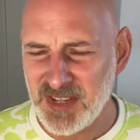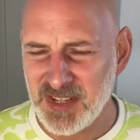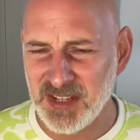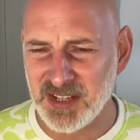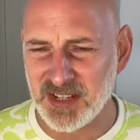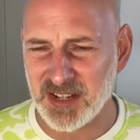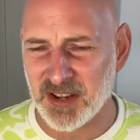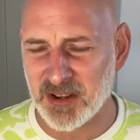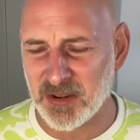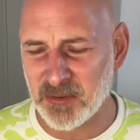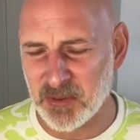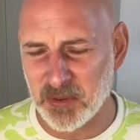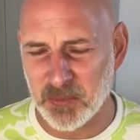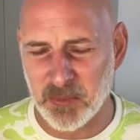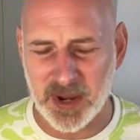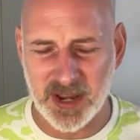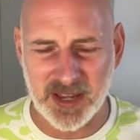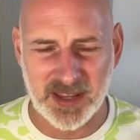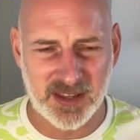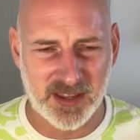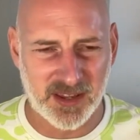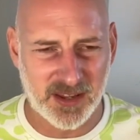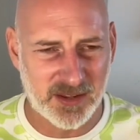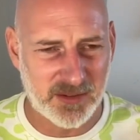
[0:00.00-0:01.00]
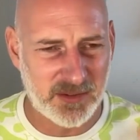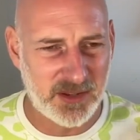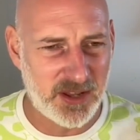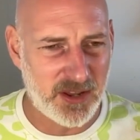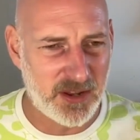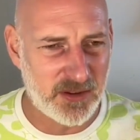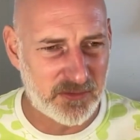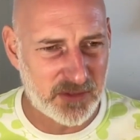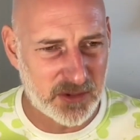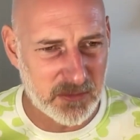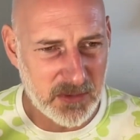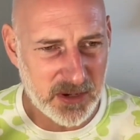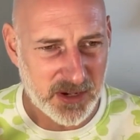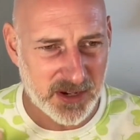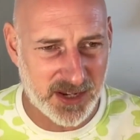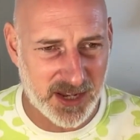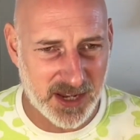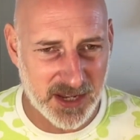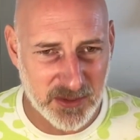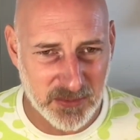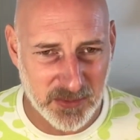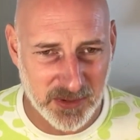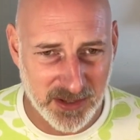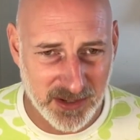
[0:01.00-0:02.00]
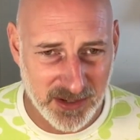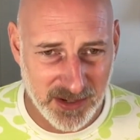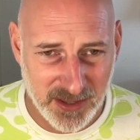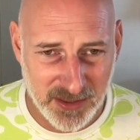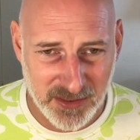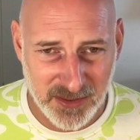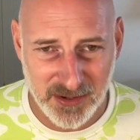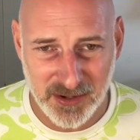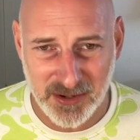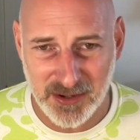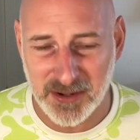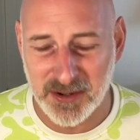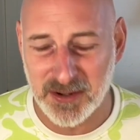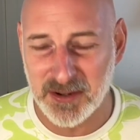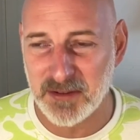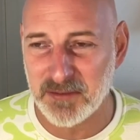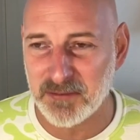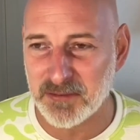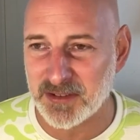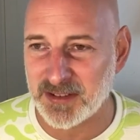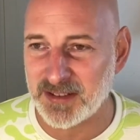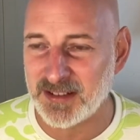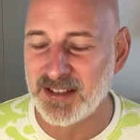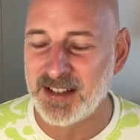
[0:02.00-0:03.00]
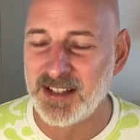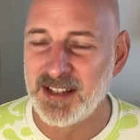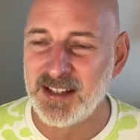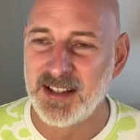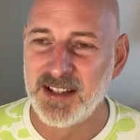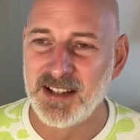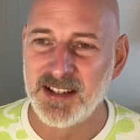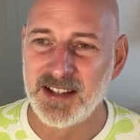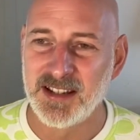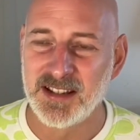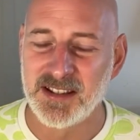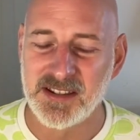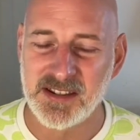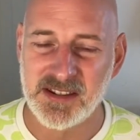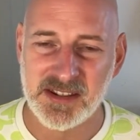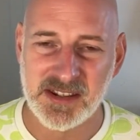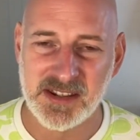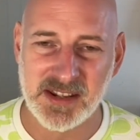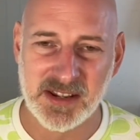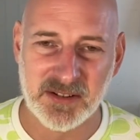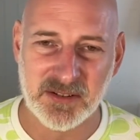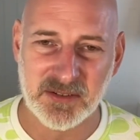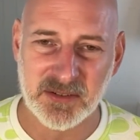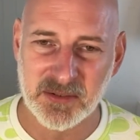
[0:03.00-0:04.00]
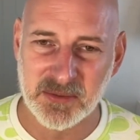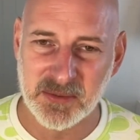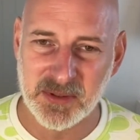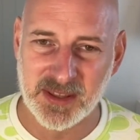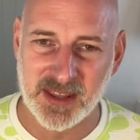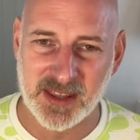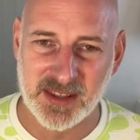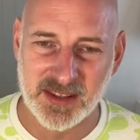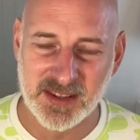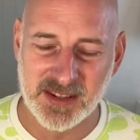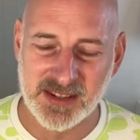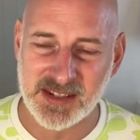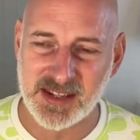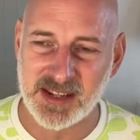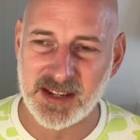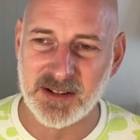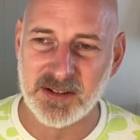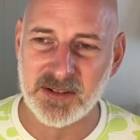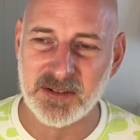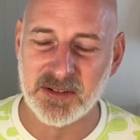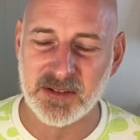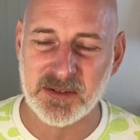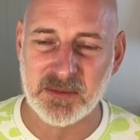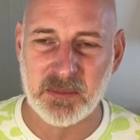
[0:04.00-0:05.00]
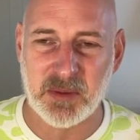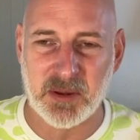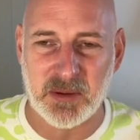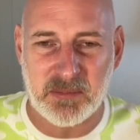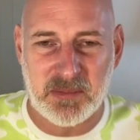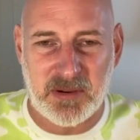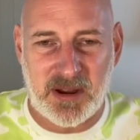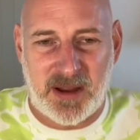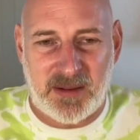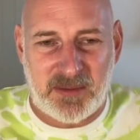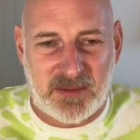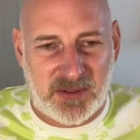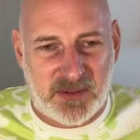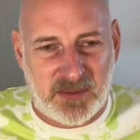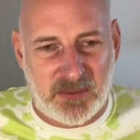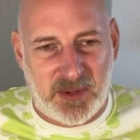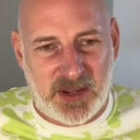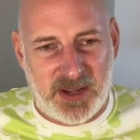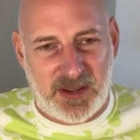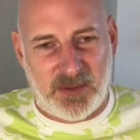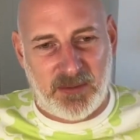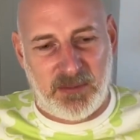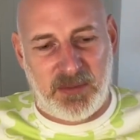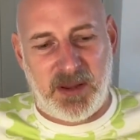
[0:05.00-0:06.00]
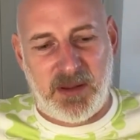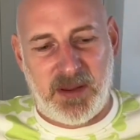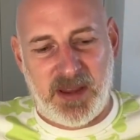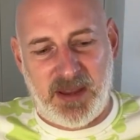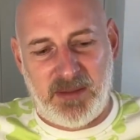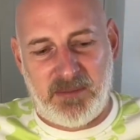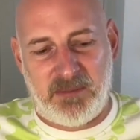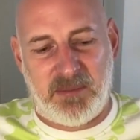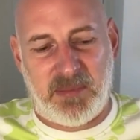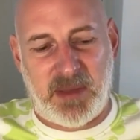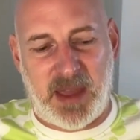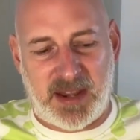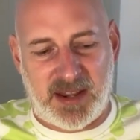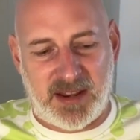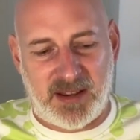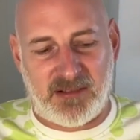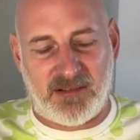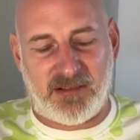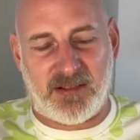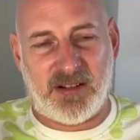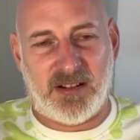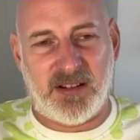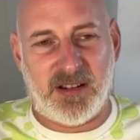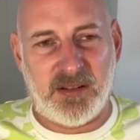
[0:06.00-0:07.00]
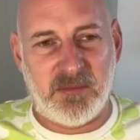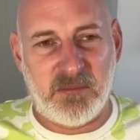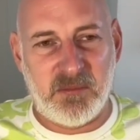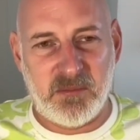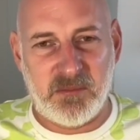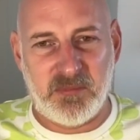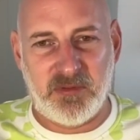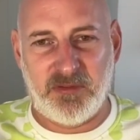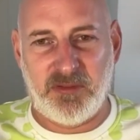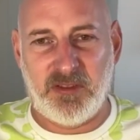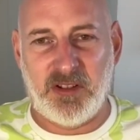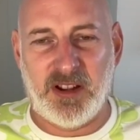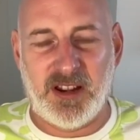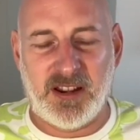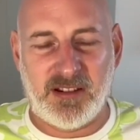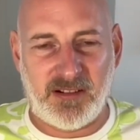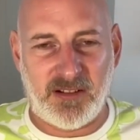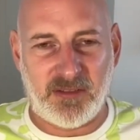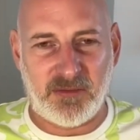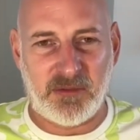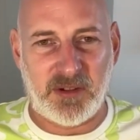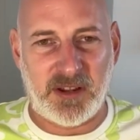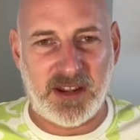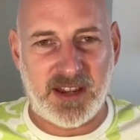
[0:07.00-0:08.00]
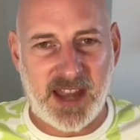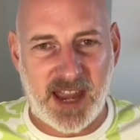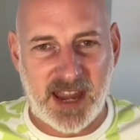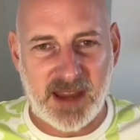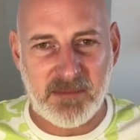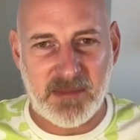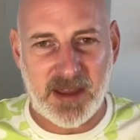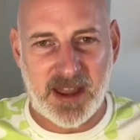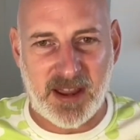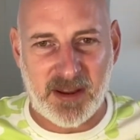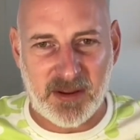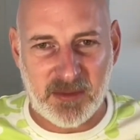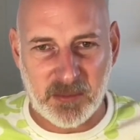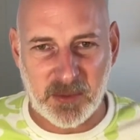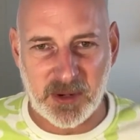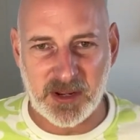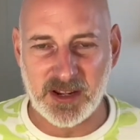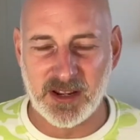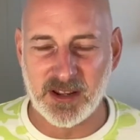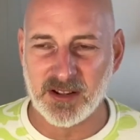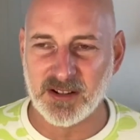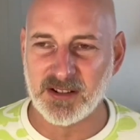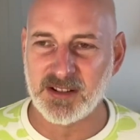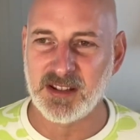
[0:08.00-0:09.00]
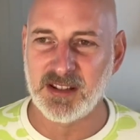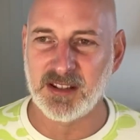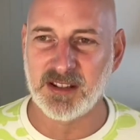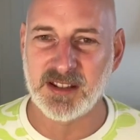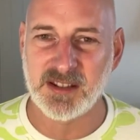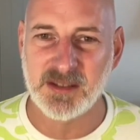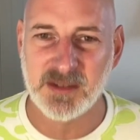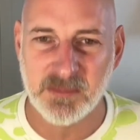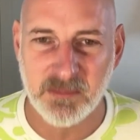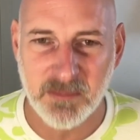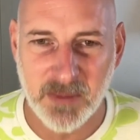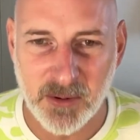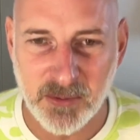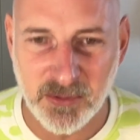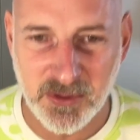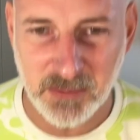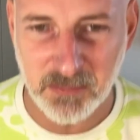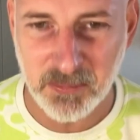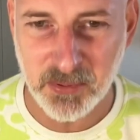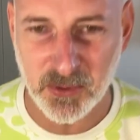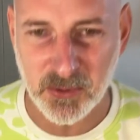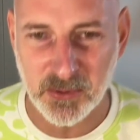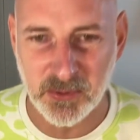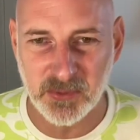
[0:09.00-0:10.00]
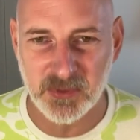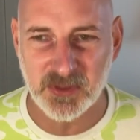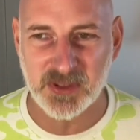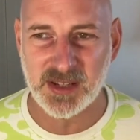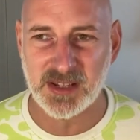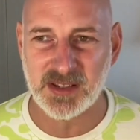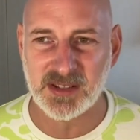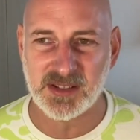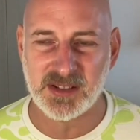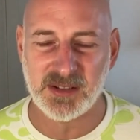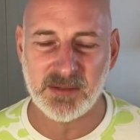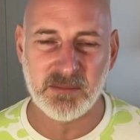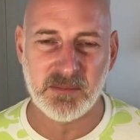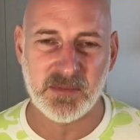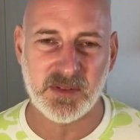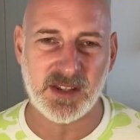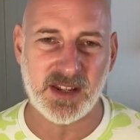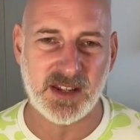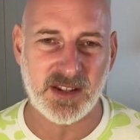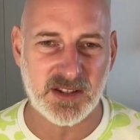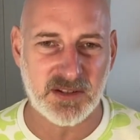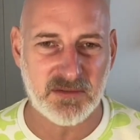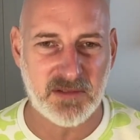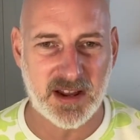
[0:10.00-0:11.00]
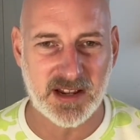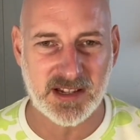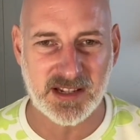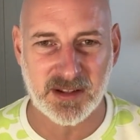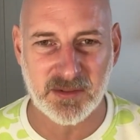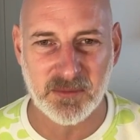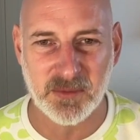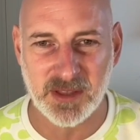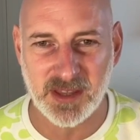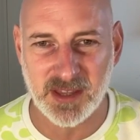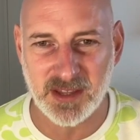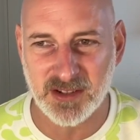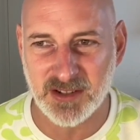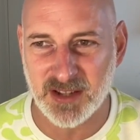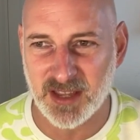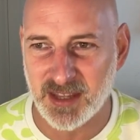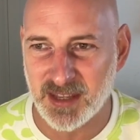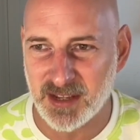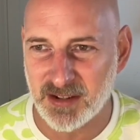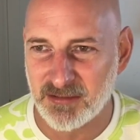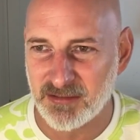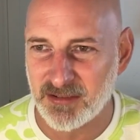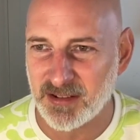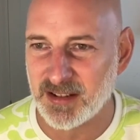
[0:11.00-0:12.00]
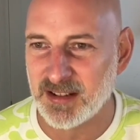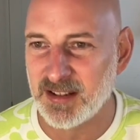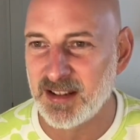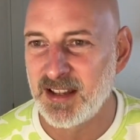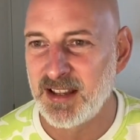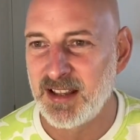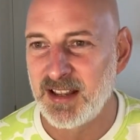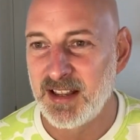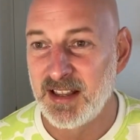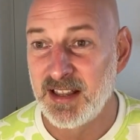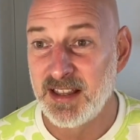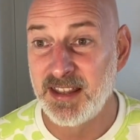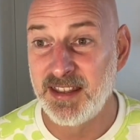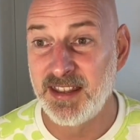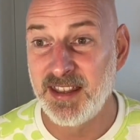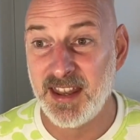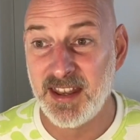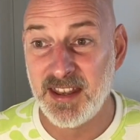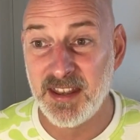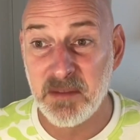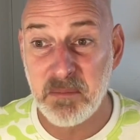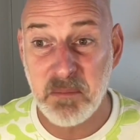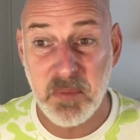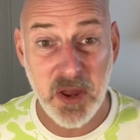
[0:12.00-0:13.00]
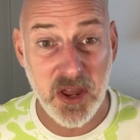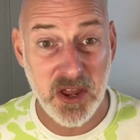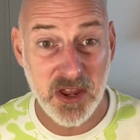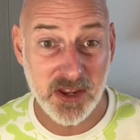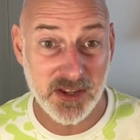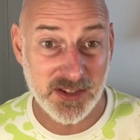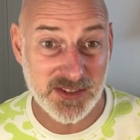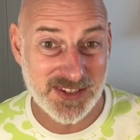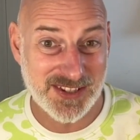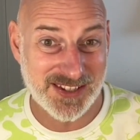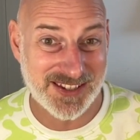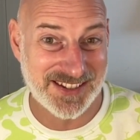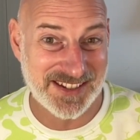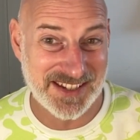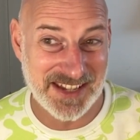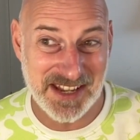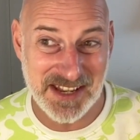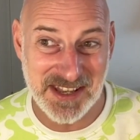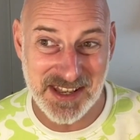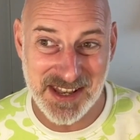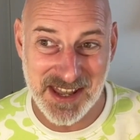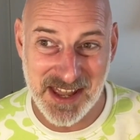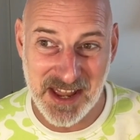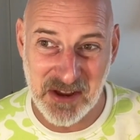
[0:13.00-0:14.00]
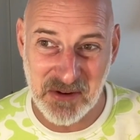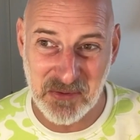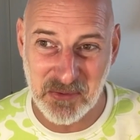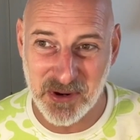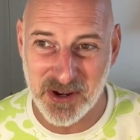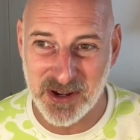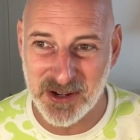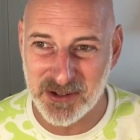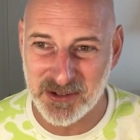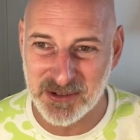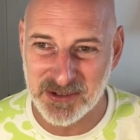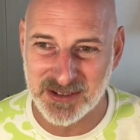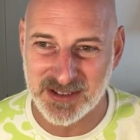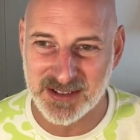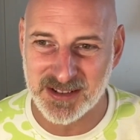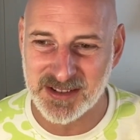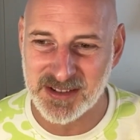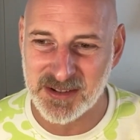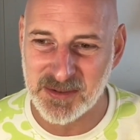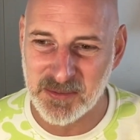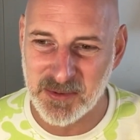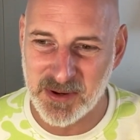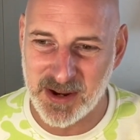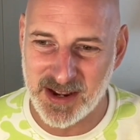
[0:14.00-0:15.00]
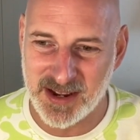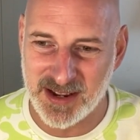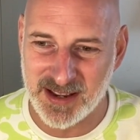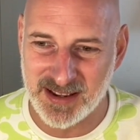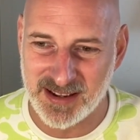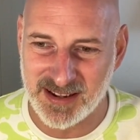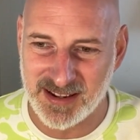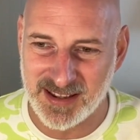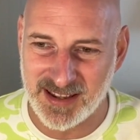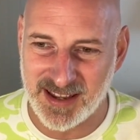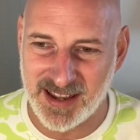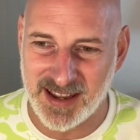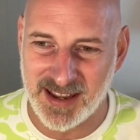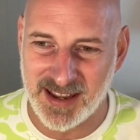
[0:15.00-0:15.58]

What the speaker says: The way that a nerve communicates with another nerve, and cells with other cells, but perhaps it would be better and fuller if we came out and we looked at multiple systems interacting with each other, and then the person in their world as well,